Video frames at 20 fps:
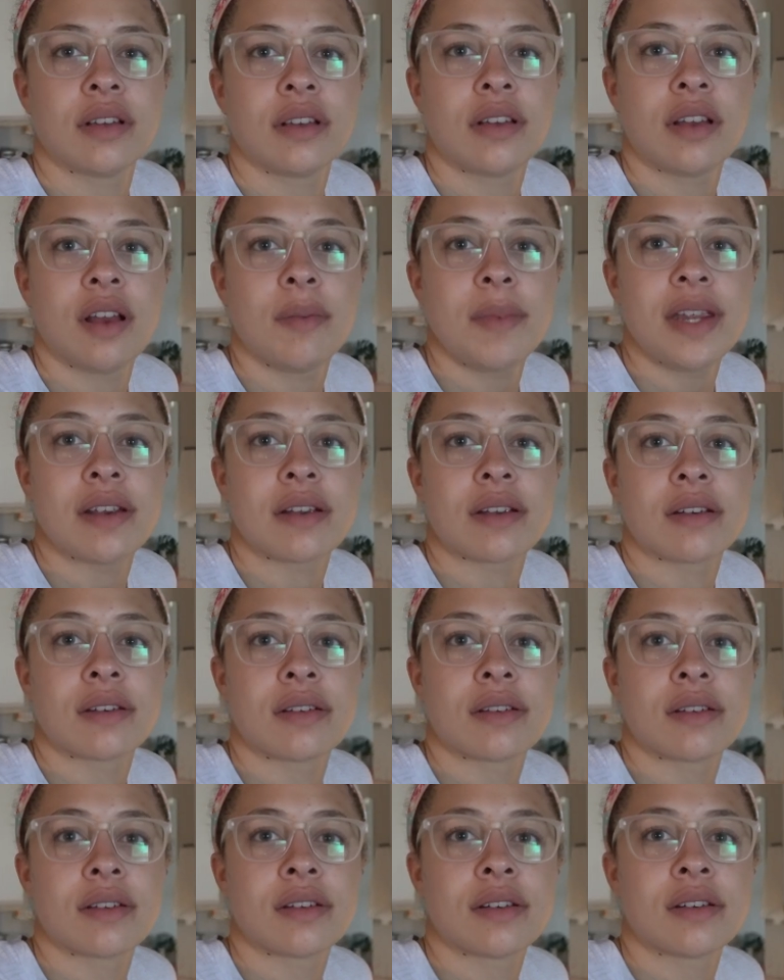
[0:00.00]
Come here.
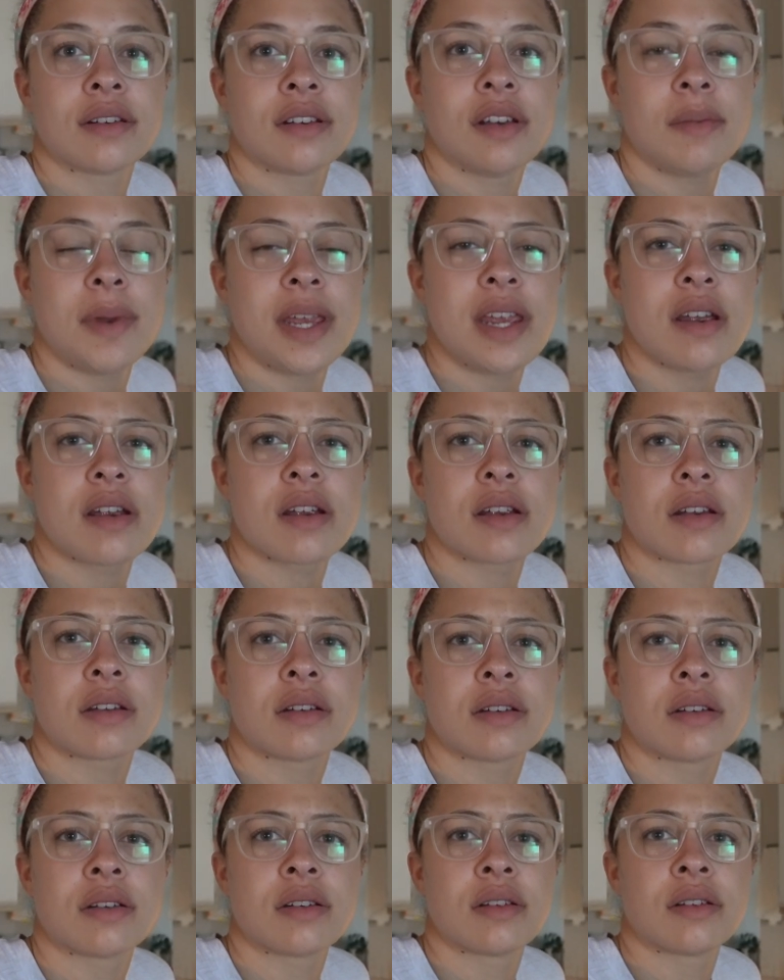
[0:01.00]
Come here.
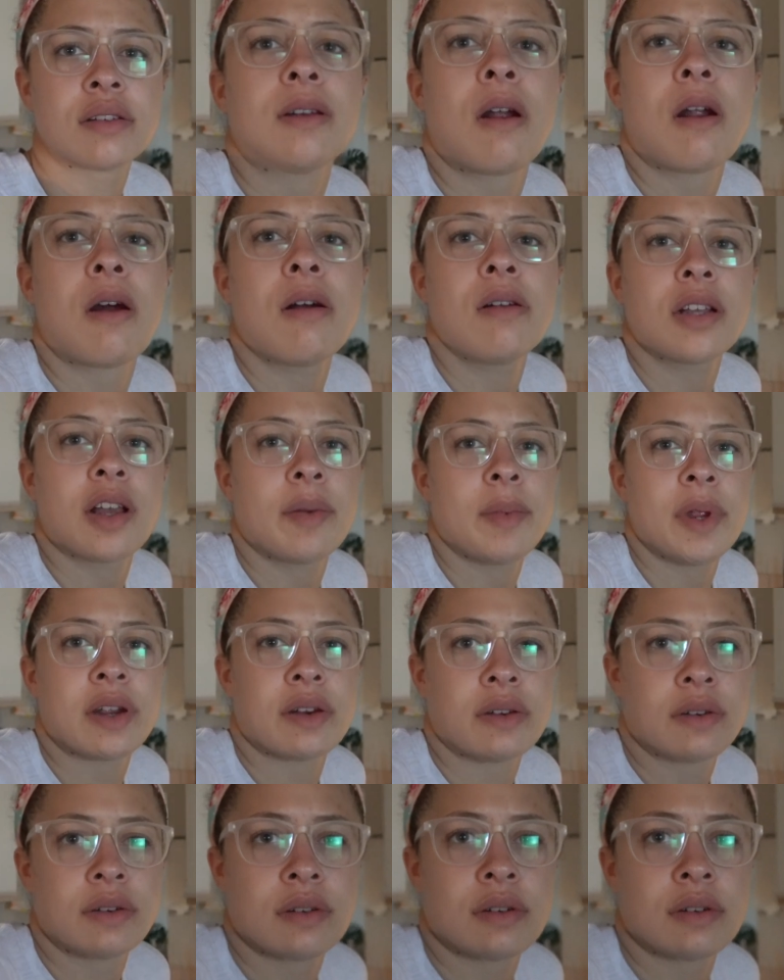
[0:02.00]
Girl, come here.